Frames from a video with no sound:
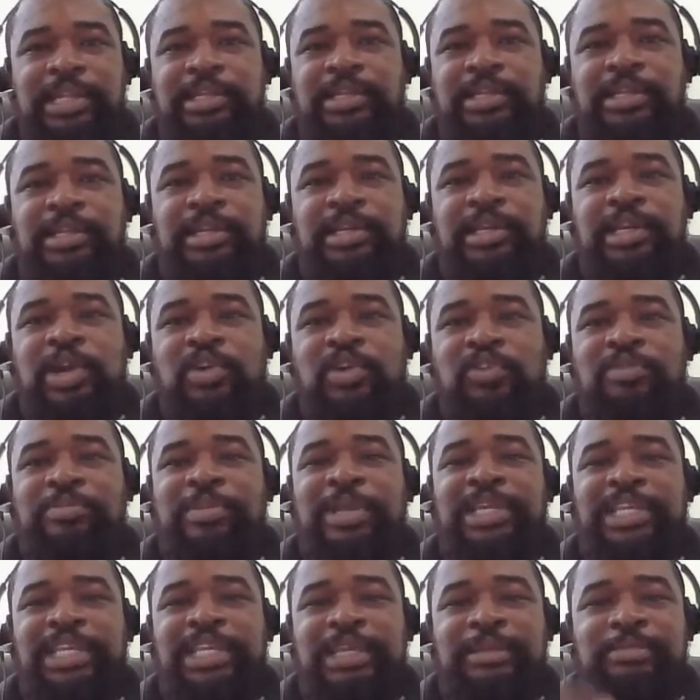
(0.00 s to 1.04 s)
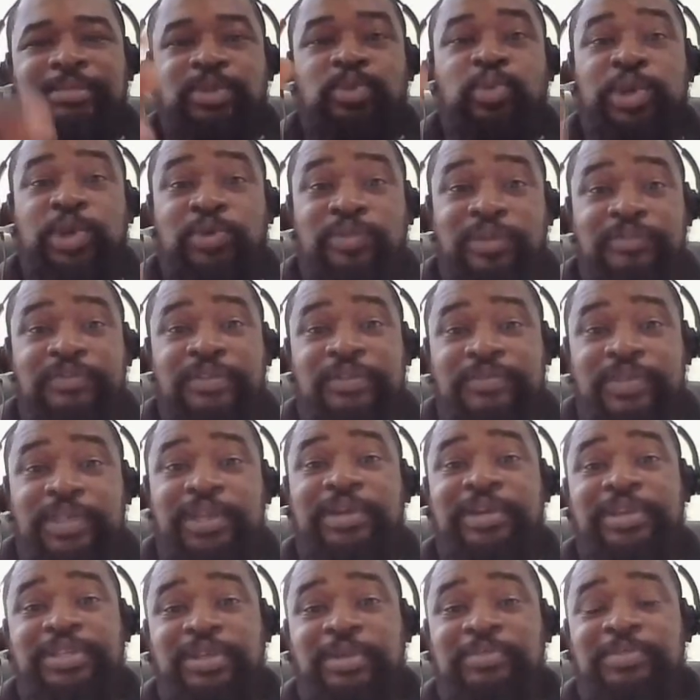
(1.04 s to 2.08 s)
that the government keeps doing over 50
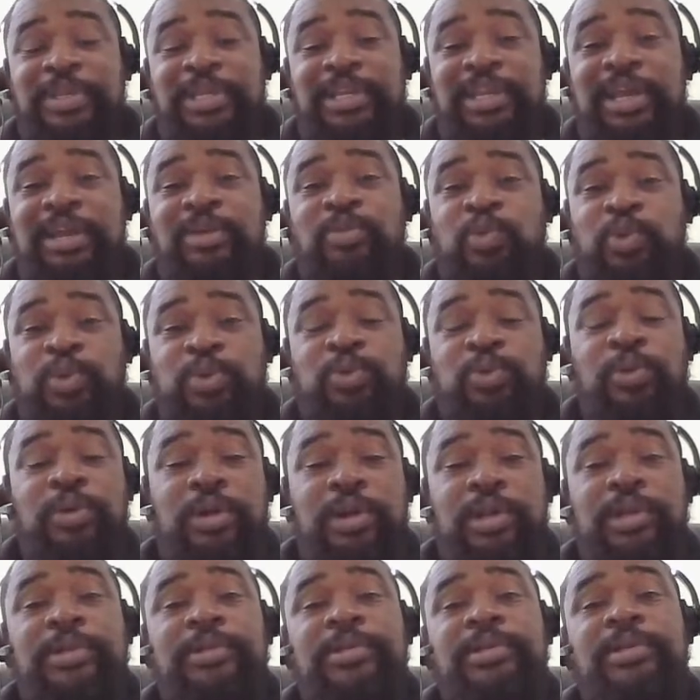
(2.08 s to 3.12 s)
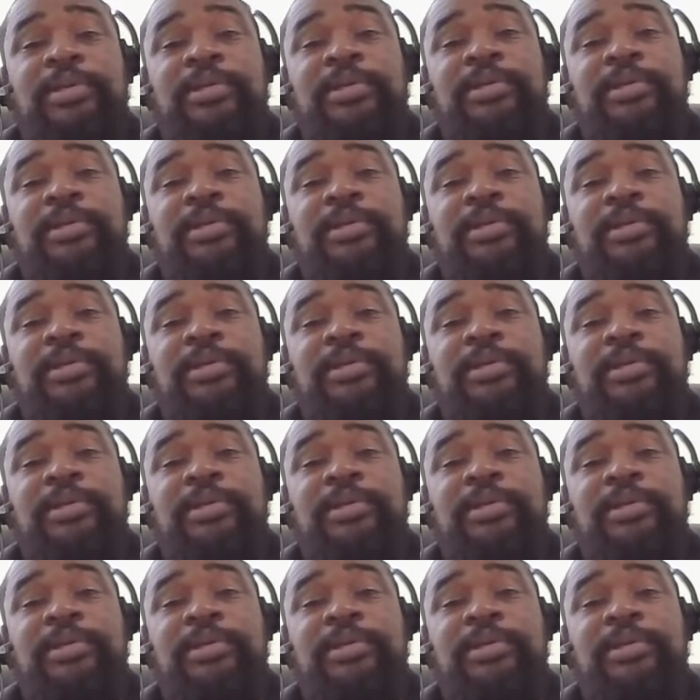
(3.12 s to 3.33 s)
years something that won't work.